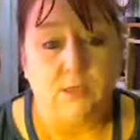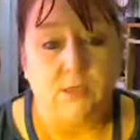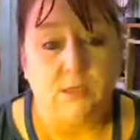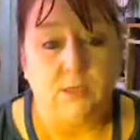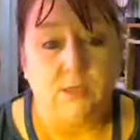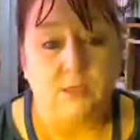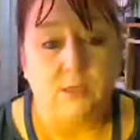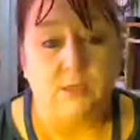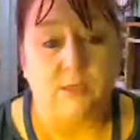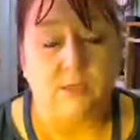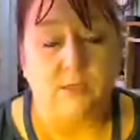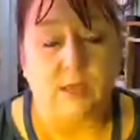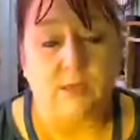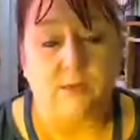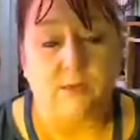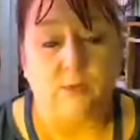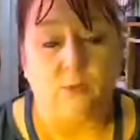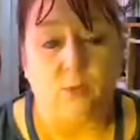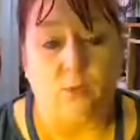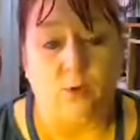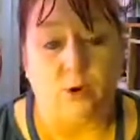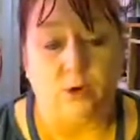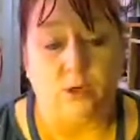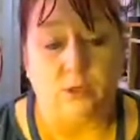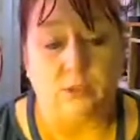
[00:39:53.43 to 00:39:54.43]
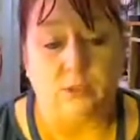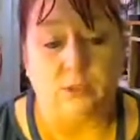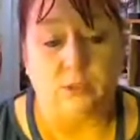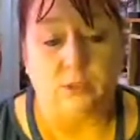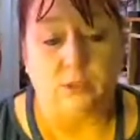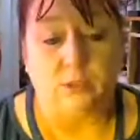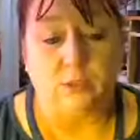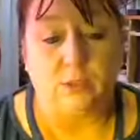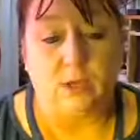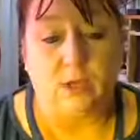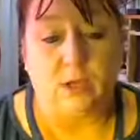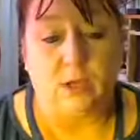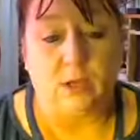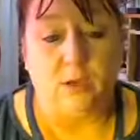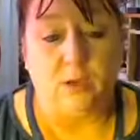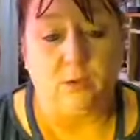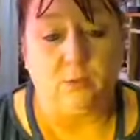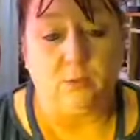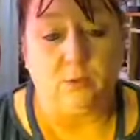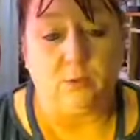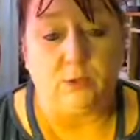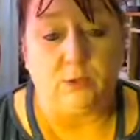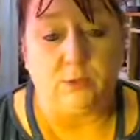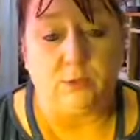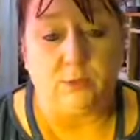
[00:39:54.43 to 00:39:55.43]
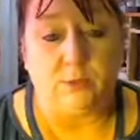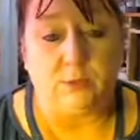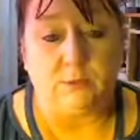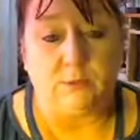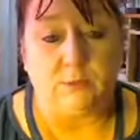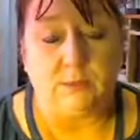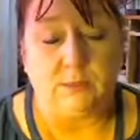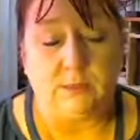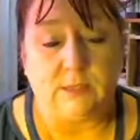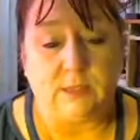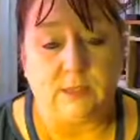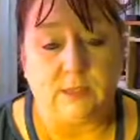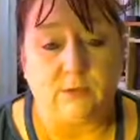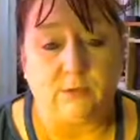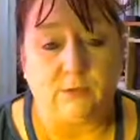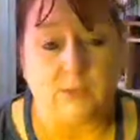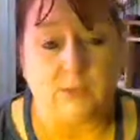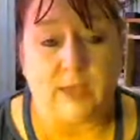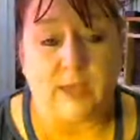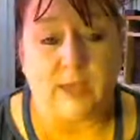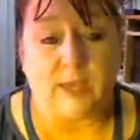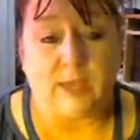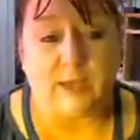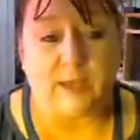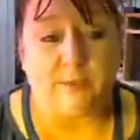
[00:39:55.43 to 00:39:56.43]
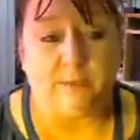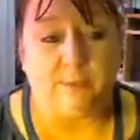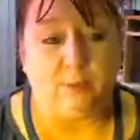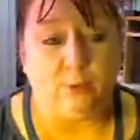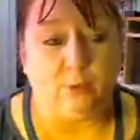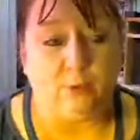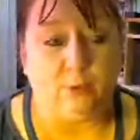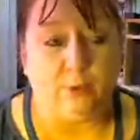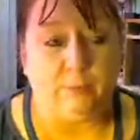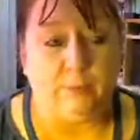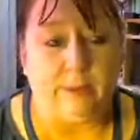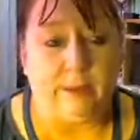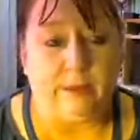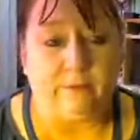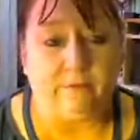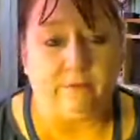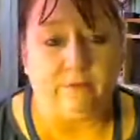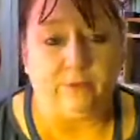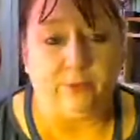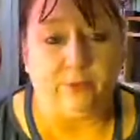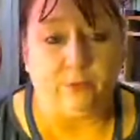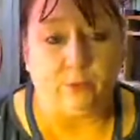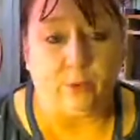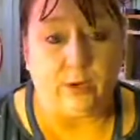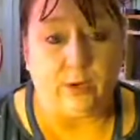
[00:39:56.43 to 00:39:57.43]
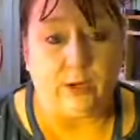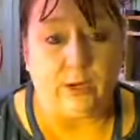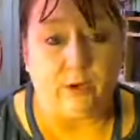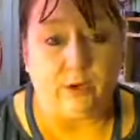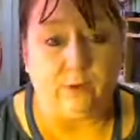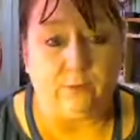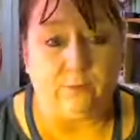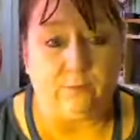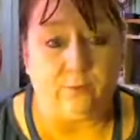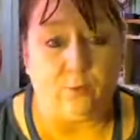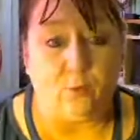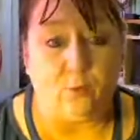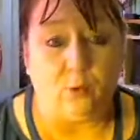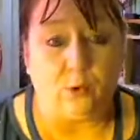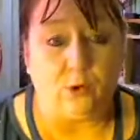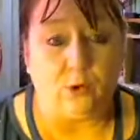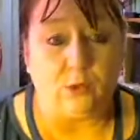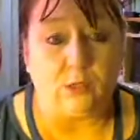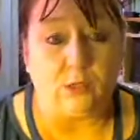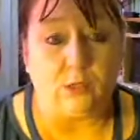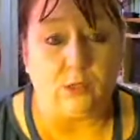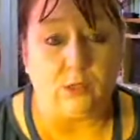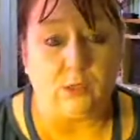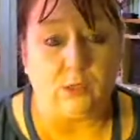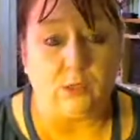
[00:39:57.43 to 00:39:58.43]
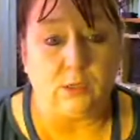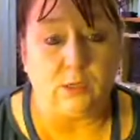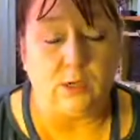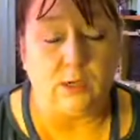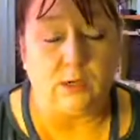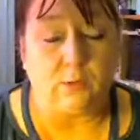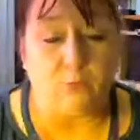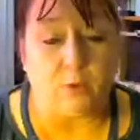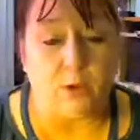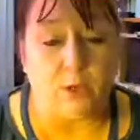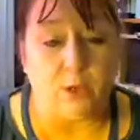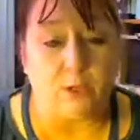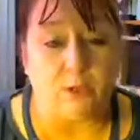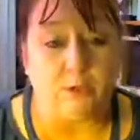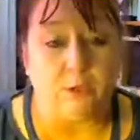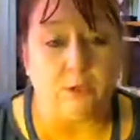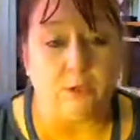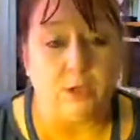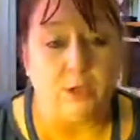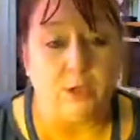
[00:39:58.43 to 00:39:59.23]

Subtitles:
because I had worked with Christmas sales. I pulled about 3 or 4 in a row